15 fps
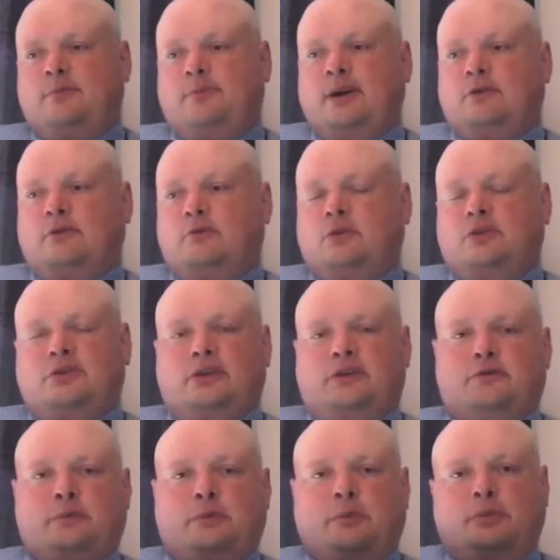bed on one side of
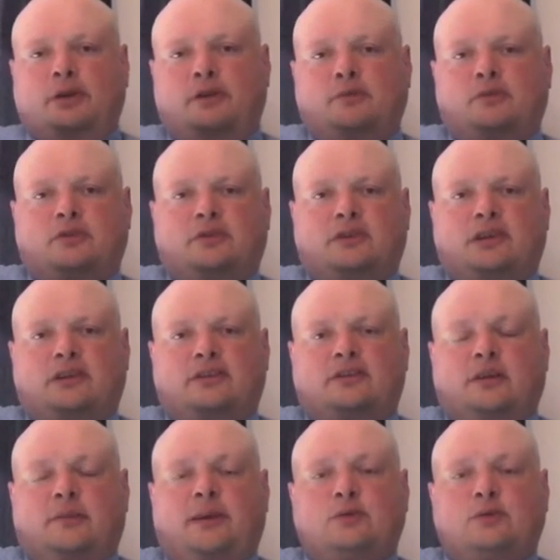the room, my brother was on the other side.